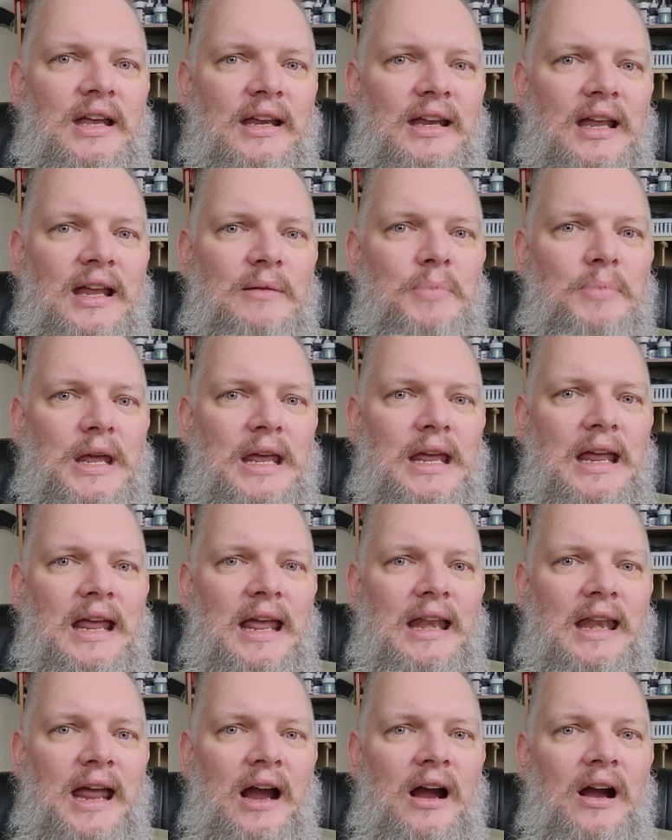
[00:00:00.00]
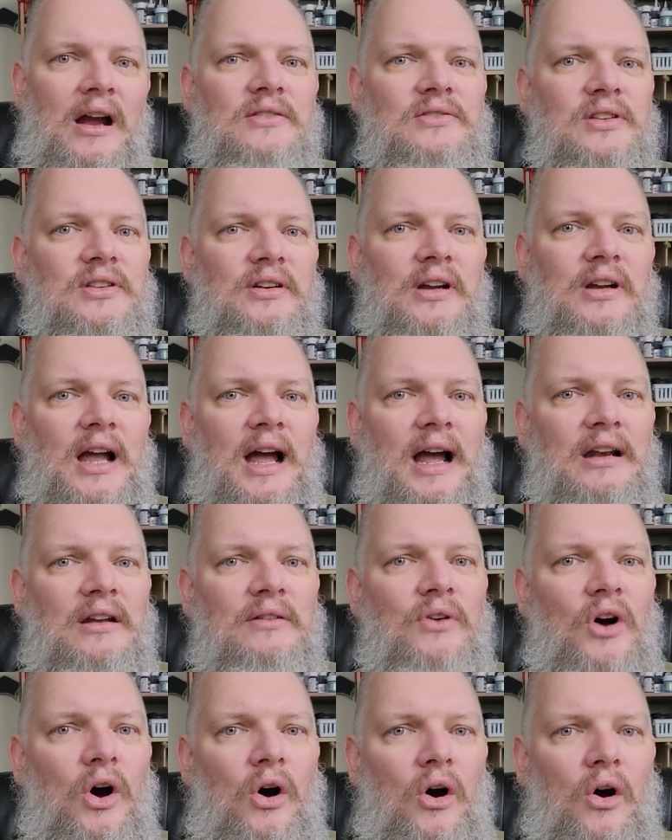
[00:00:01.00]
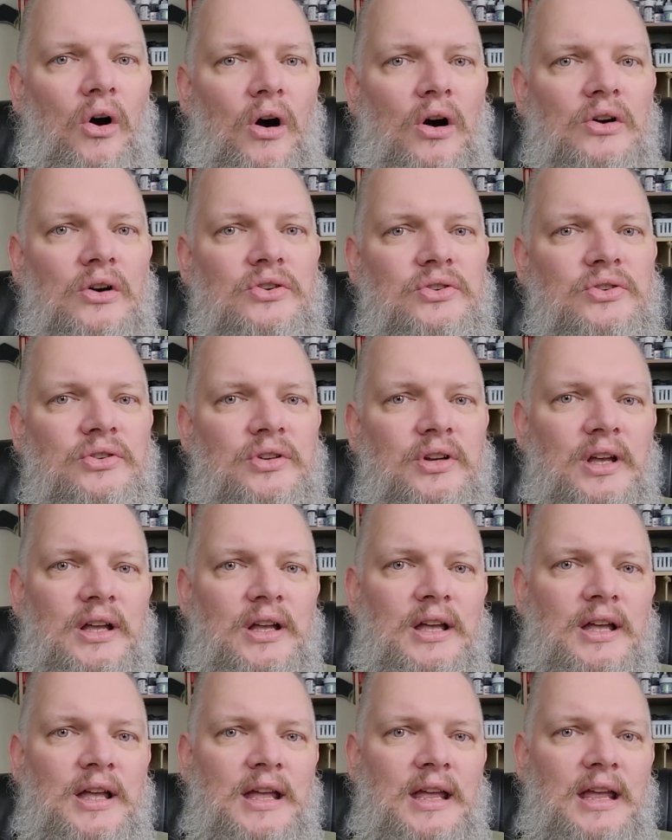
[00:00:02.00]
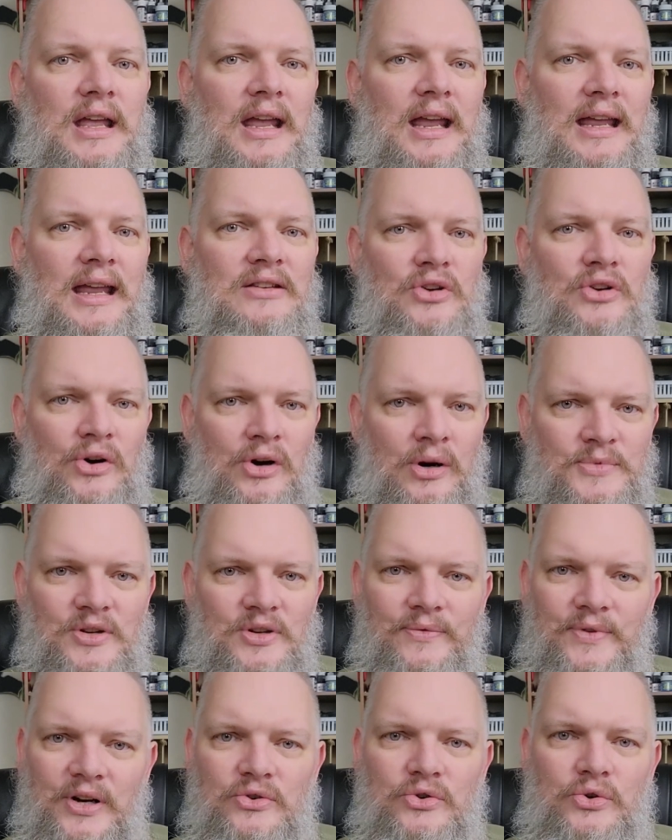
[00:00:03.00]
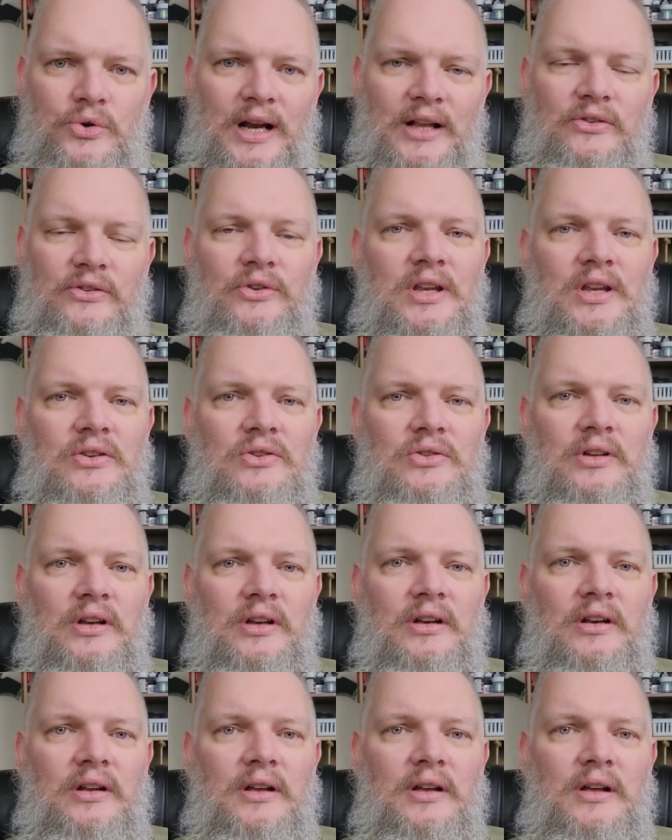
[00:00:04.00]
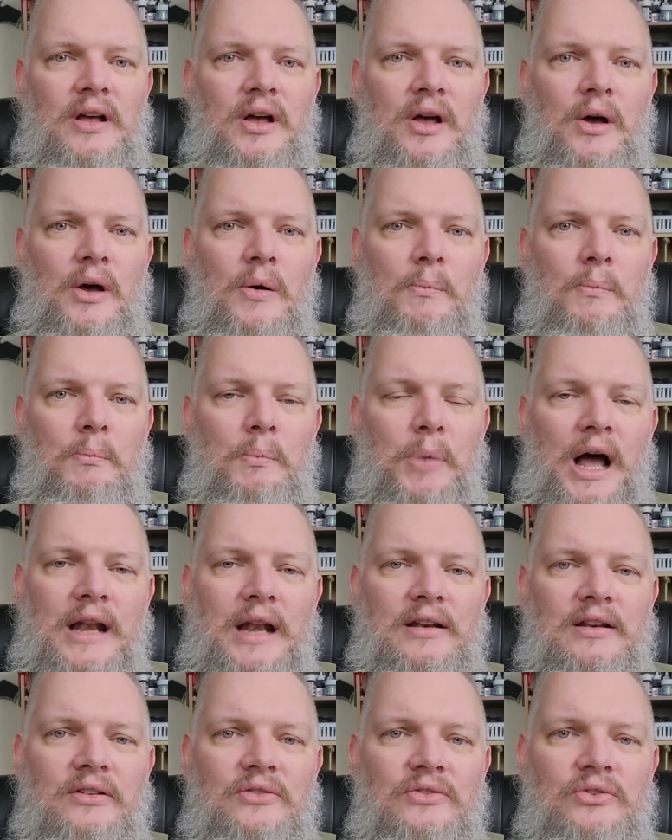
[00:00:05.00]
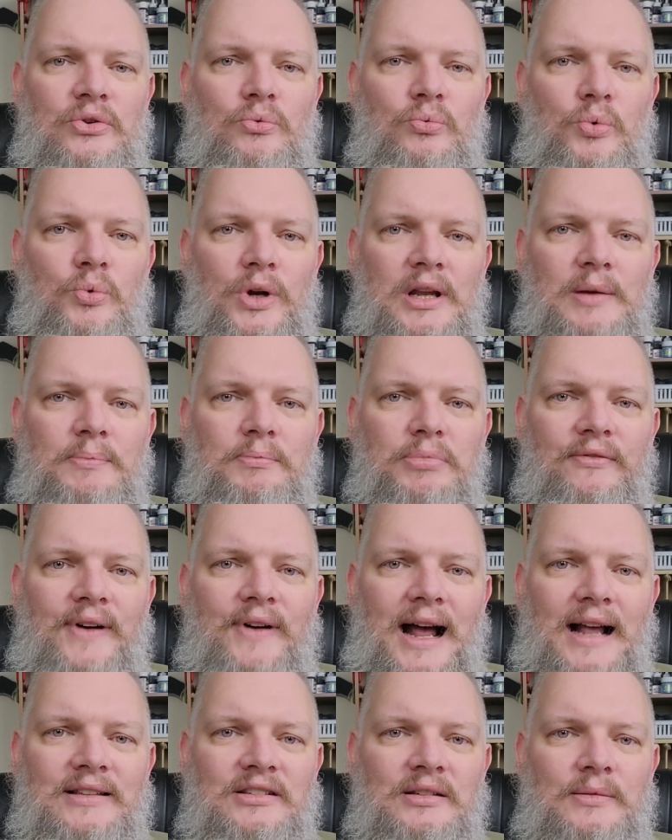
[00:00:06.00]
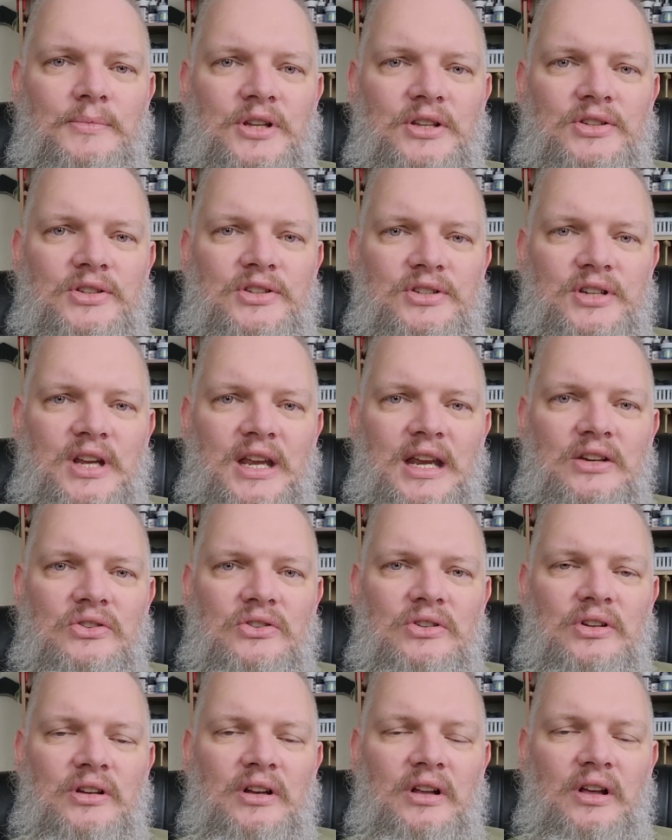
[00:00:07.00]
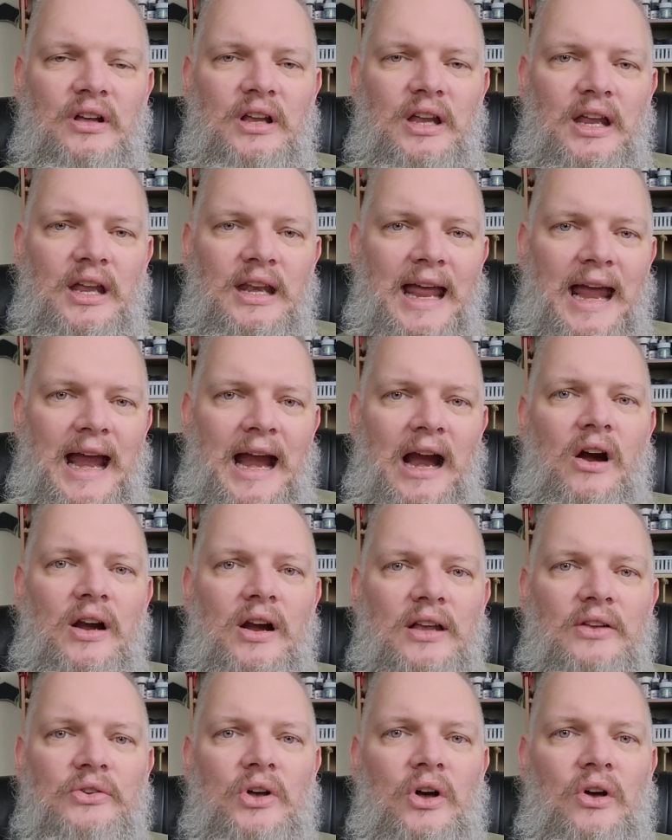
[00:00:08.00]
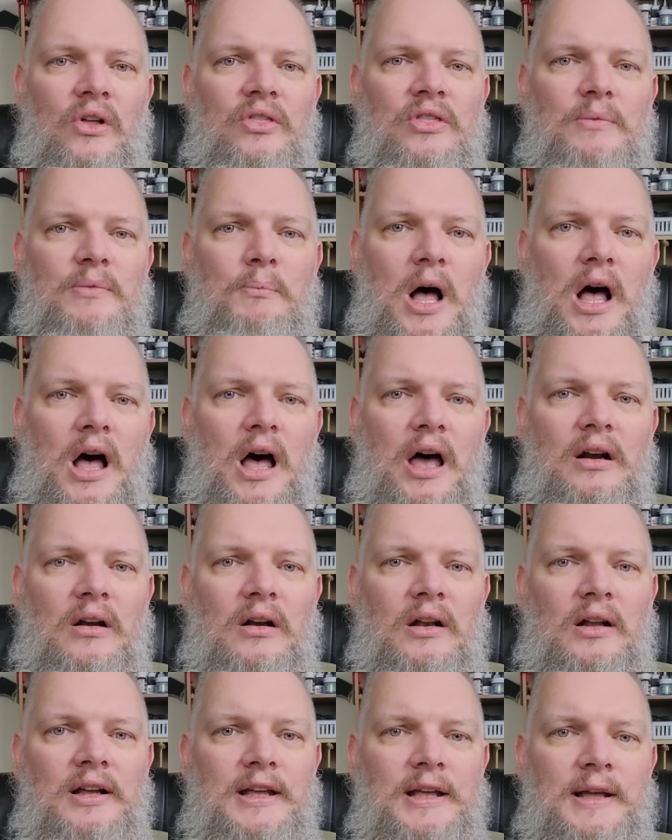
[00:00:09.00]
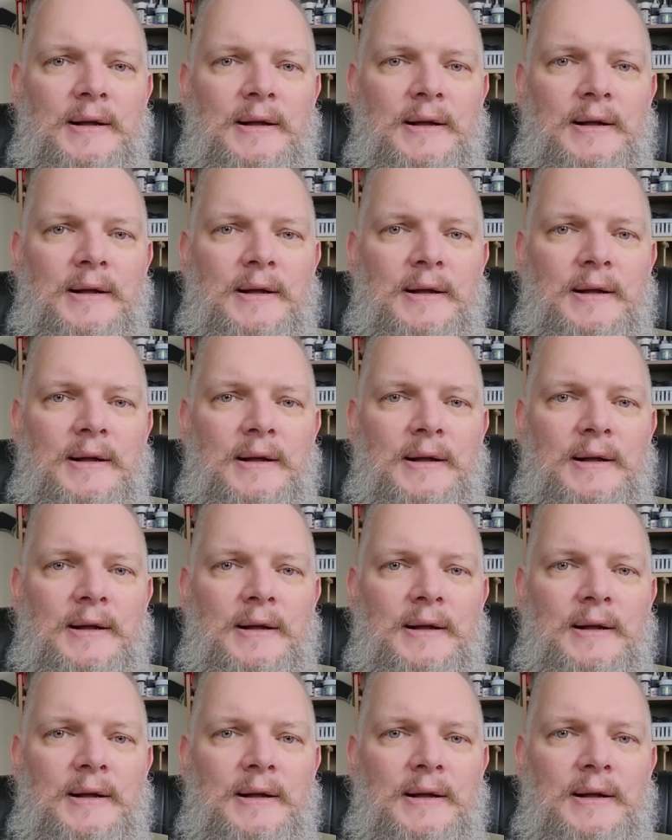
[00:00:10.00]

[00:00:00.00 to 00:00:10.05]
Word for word: can be in areas that are kind of harsh in terms of their transition, but to really provide some distinction in areas on the model.